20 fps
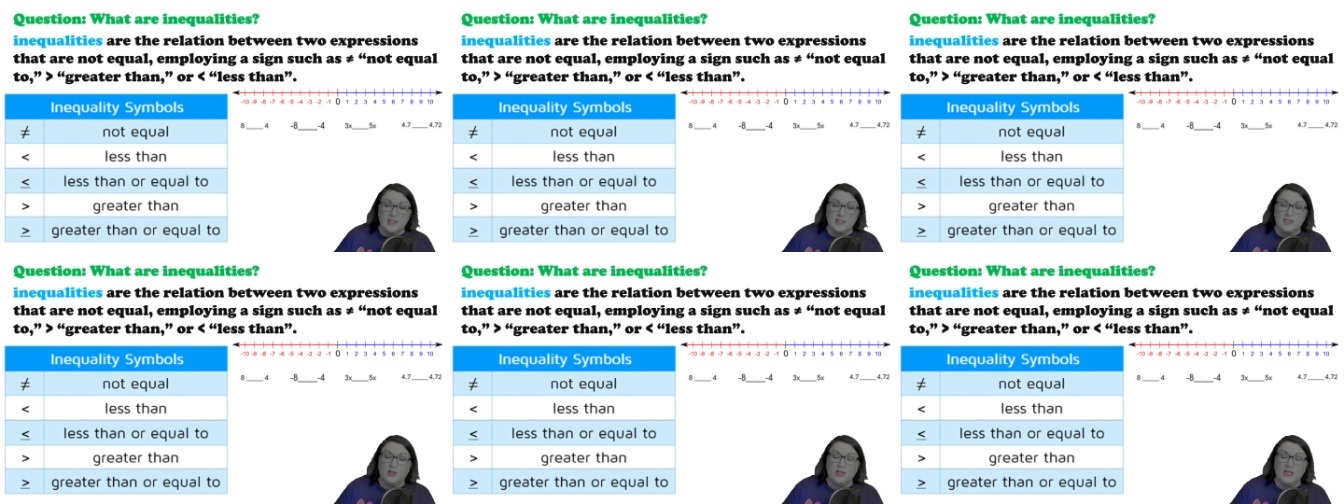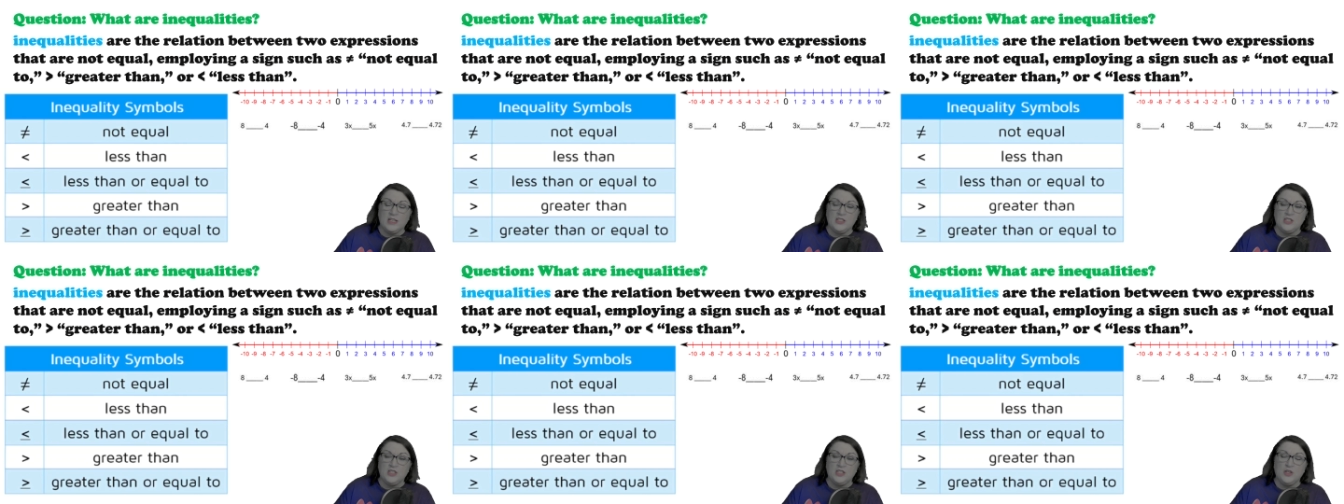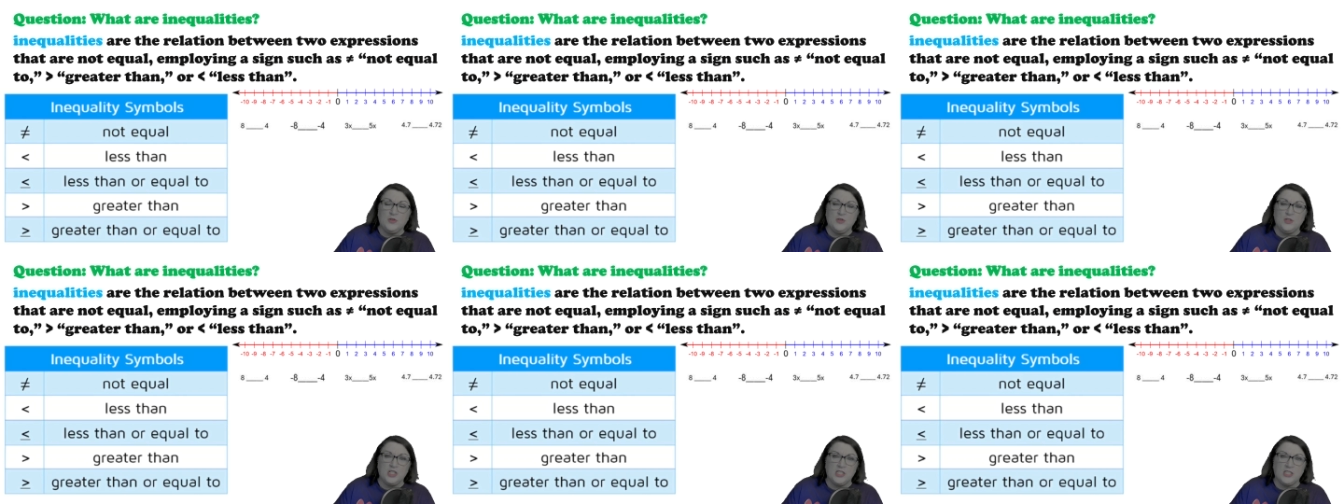so let's
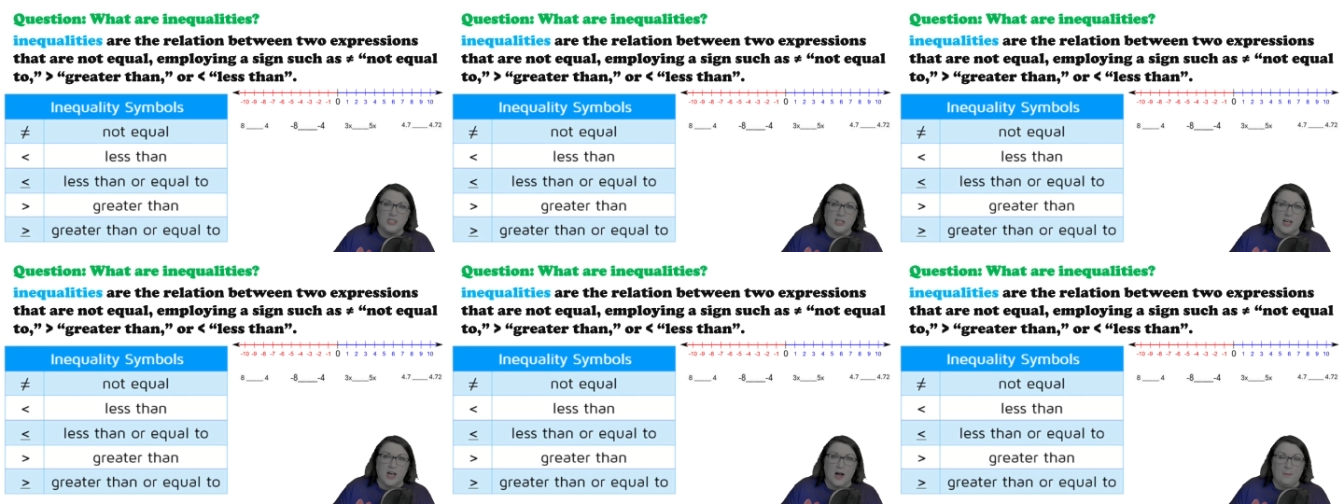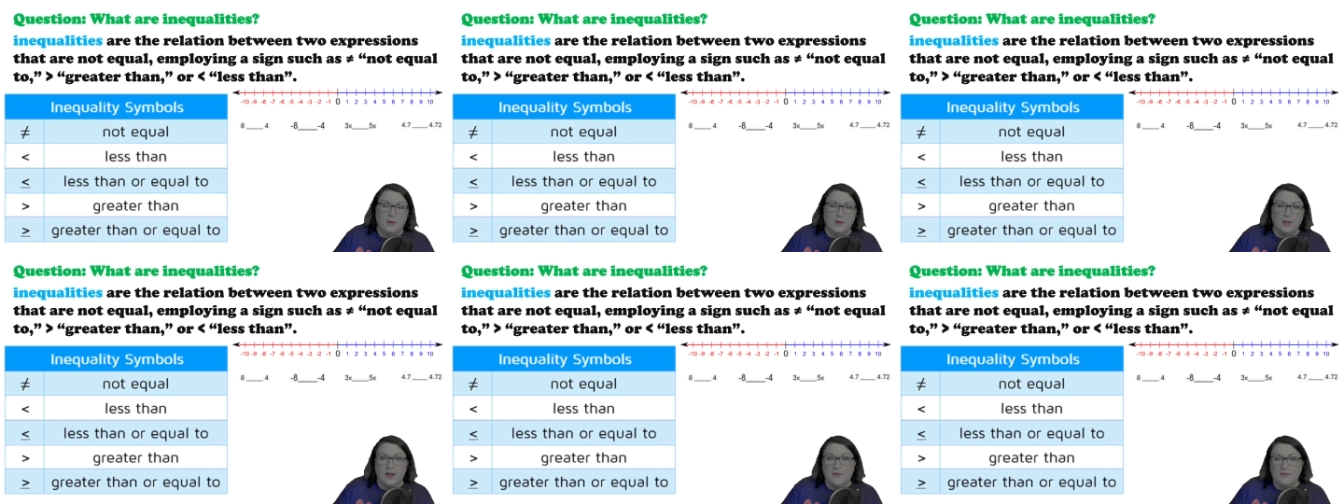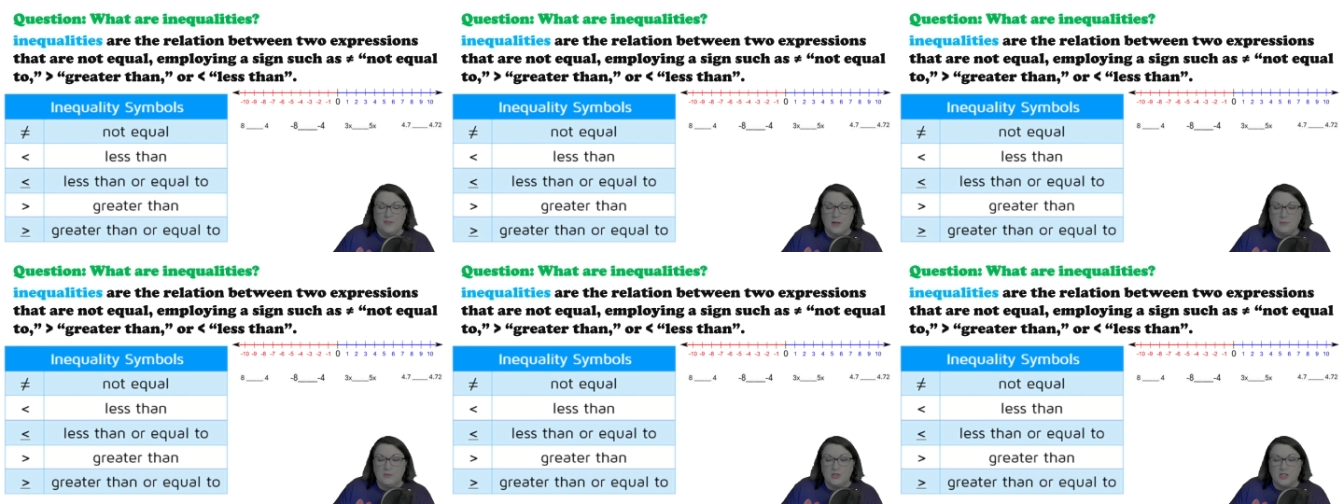do just a couple of
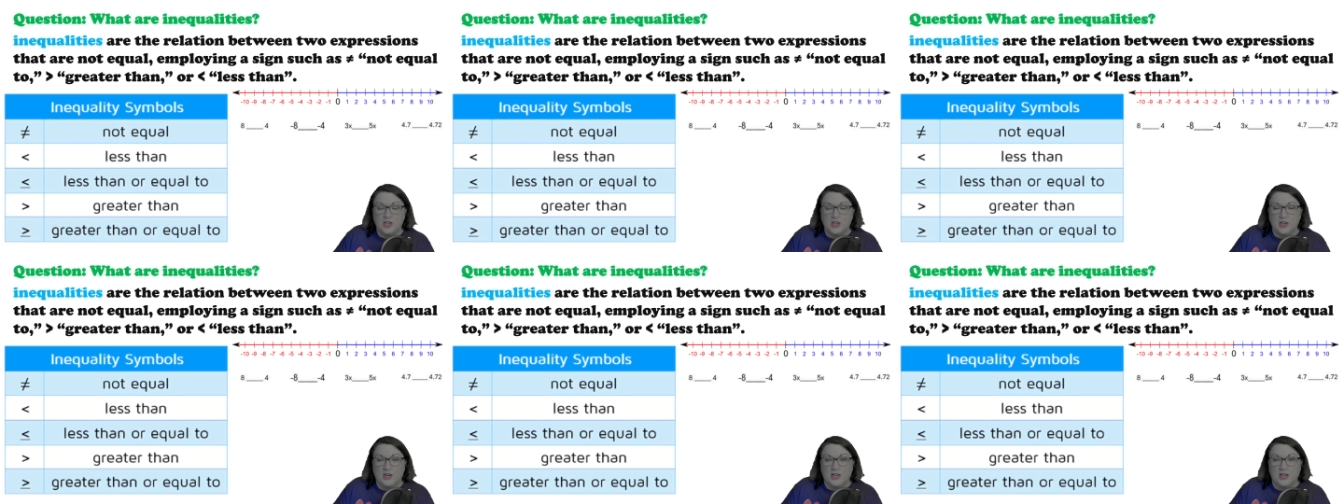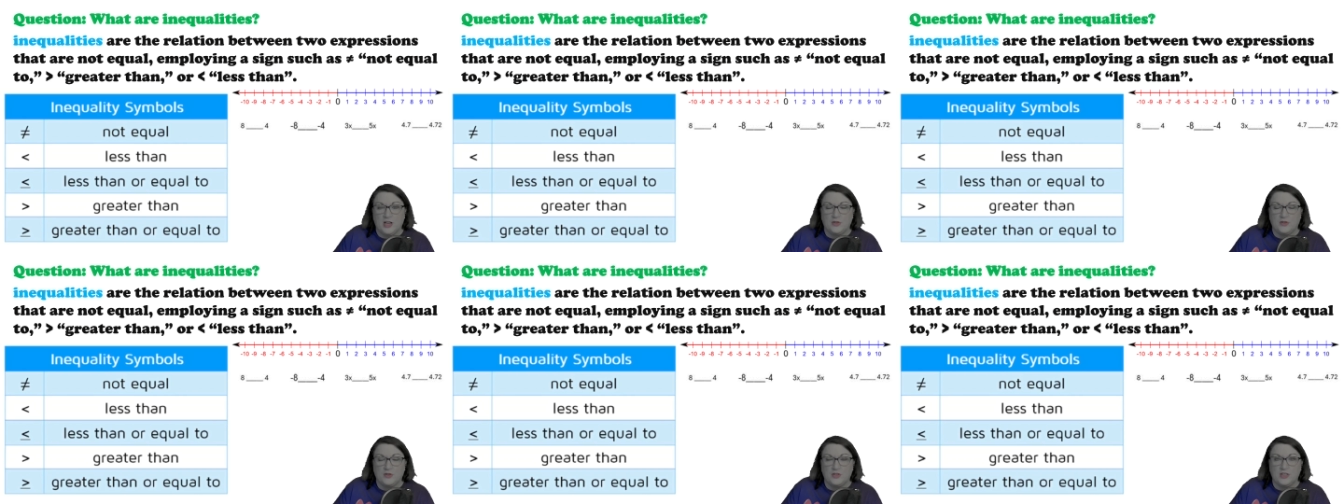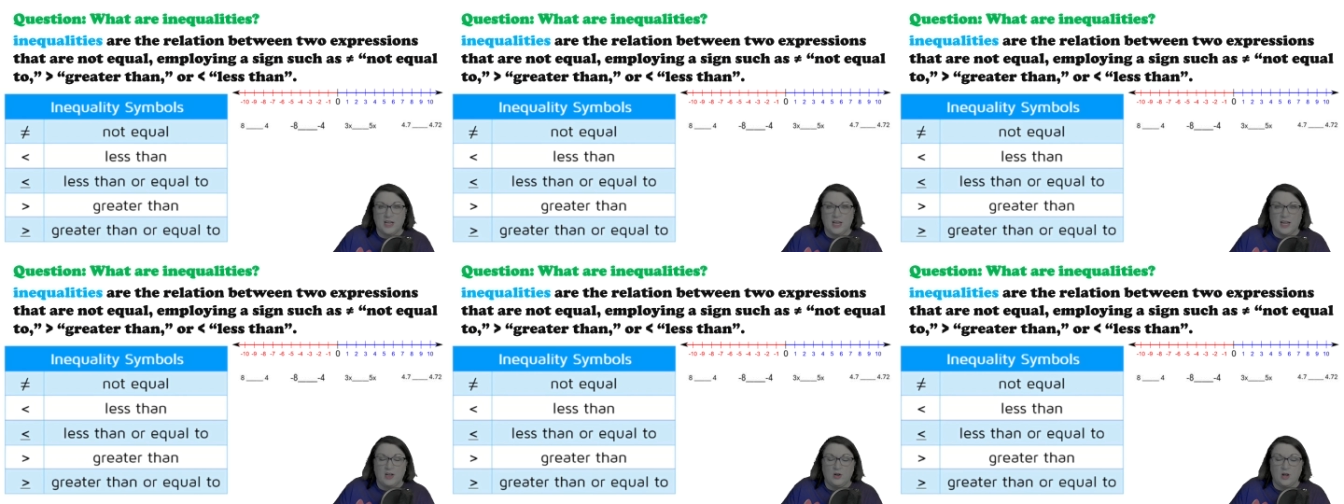them so you can
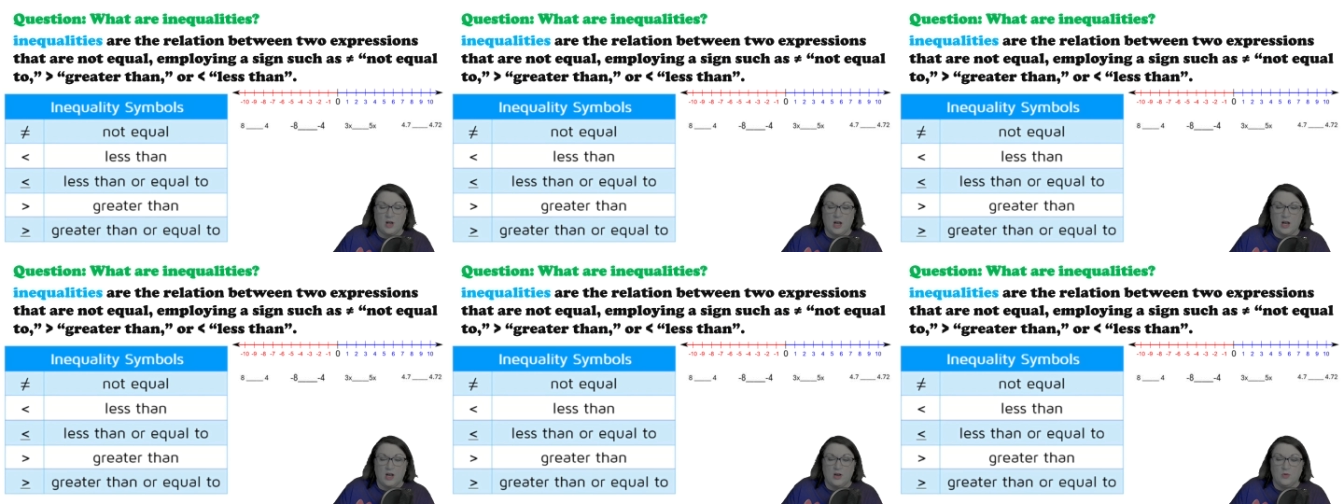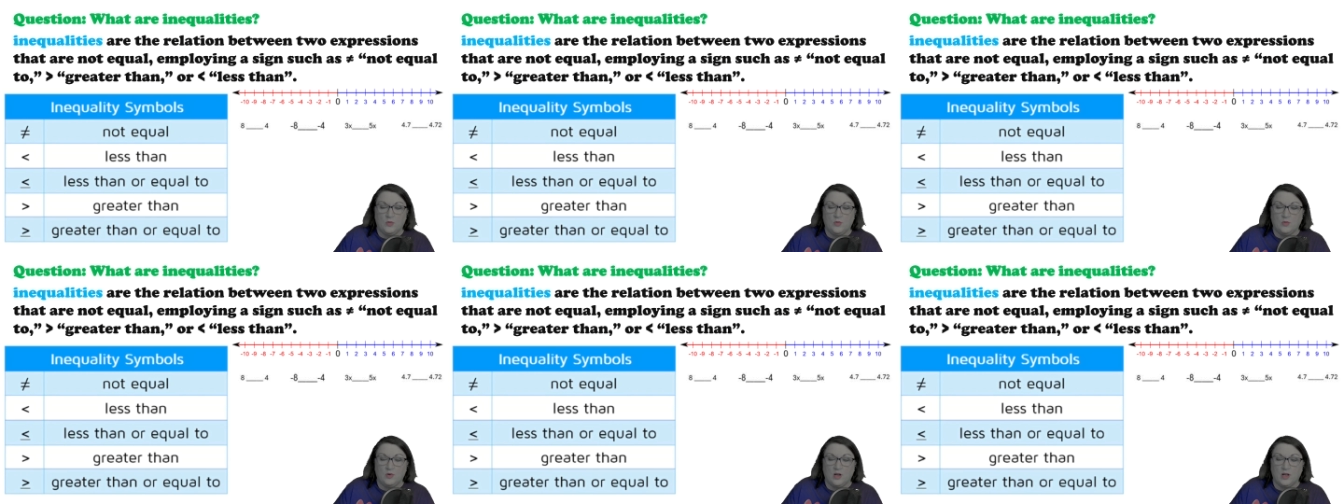understand a